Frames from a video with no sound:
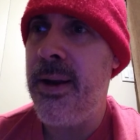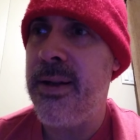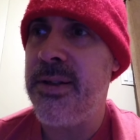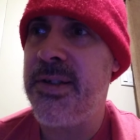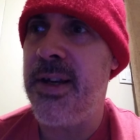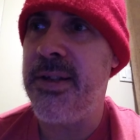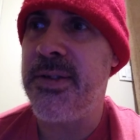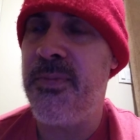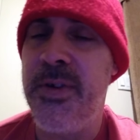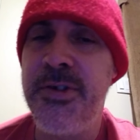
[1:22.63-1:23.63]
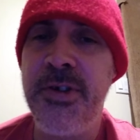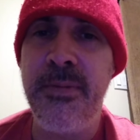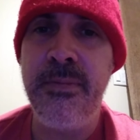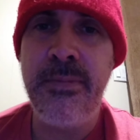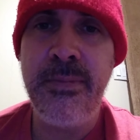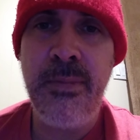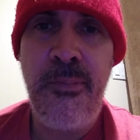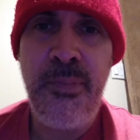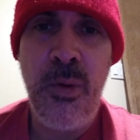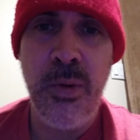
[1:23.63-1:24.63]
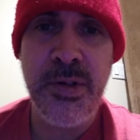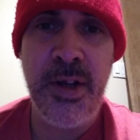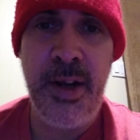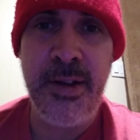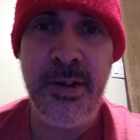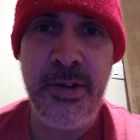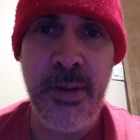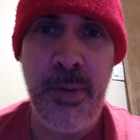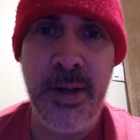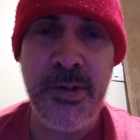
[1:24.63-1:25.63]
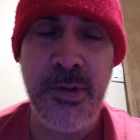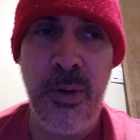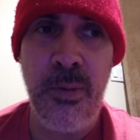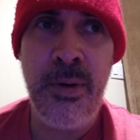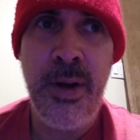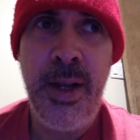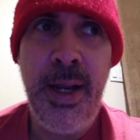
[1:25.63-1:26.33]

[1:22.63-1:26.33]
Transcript: and since Vision was connected to the Mind Stone,